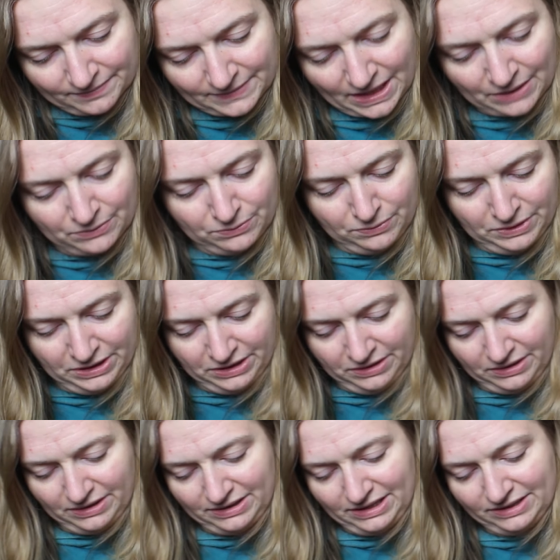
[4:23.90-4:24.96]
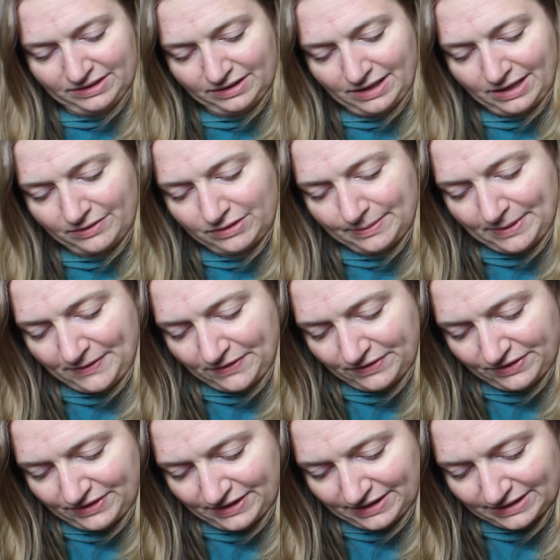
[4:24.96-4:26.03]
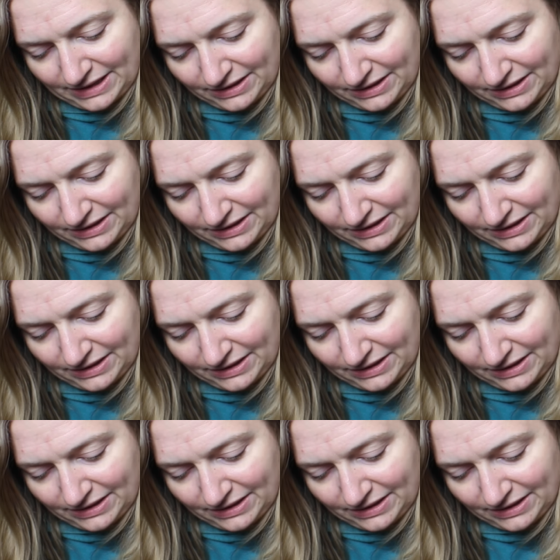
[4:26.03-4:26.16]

I really, these are like one of my favorite things.